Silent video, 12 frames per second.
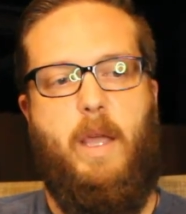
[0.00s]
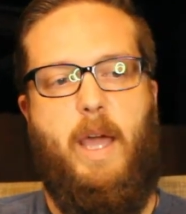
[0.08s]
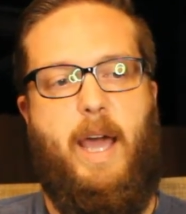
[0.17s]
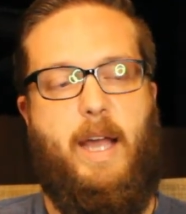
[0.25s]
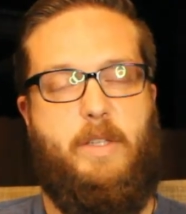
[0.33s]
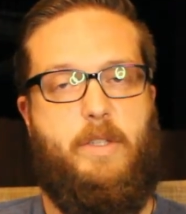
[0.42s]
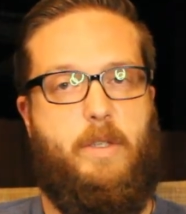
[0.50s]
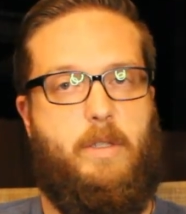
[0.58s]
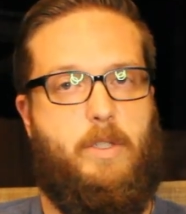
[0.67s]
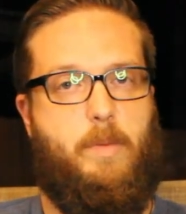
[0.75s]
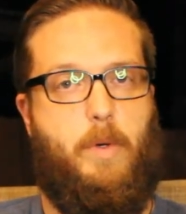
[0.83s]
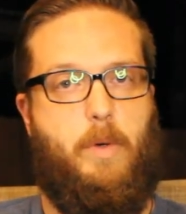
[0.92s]

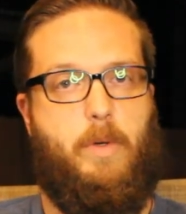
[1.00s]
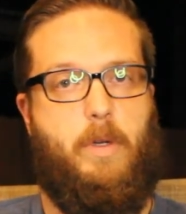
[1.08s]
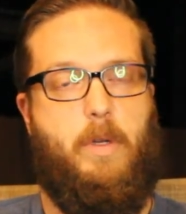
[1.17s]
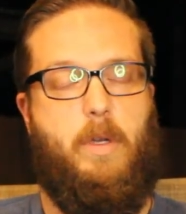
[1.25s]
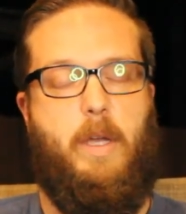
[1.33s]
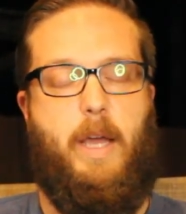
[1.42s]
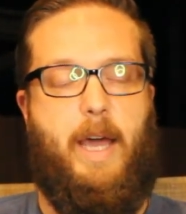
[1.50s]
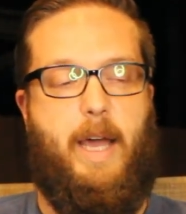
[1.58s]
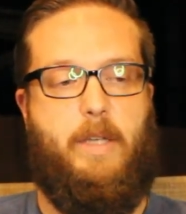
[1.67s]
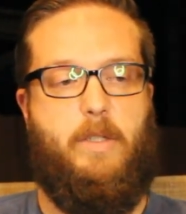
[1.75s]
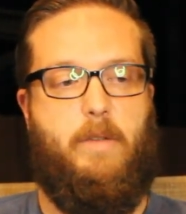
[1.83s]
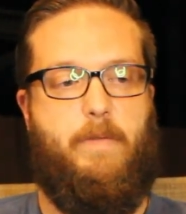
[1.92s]
excellent smoke,
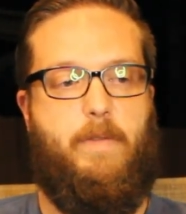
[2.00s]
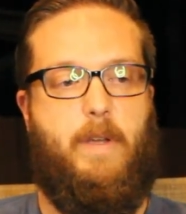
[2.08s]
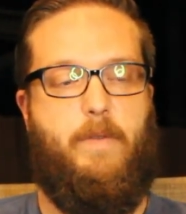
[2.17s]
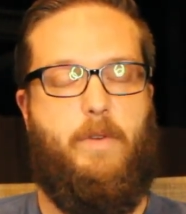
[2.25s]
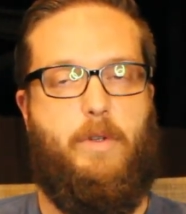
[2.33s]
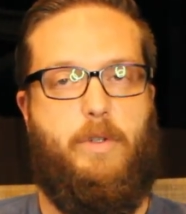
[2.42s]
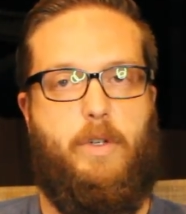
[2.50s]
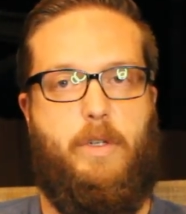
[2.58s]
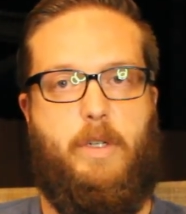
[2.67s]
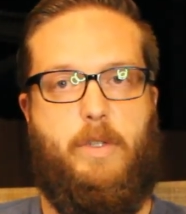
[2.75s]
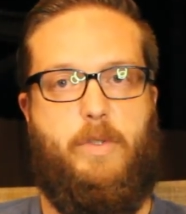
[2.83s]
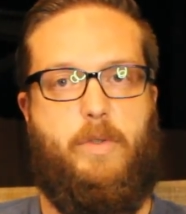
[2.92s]
excellent flavor,
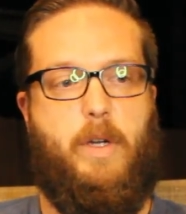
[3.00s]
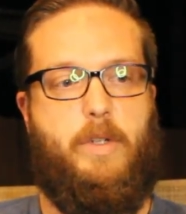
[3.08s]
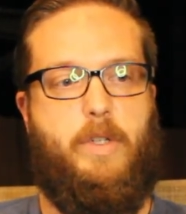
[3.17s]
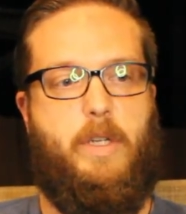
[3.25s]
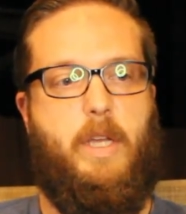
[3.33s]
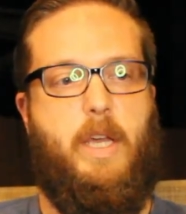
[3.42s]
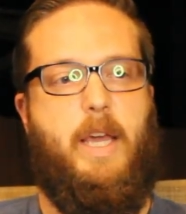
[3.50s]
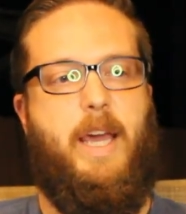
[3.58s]
good construction,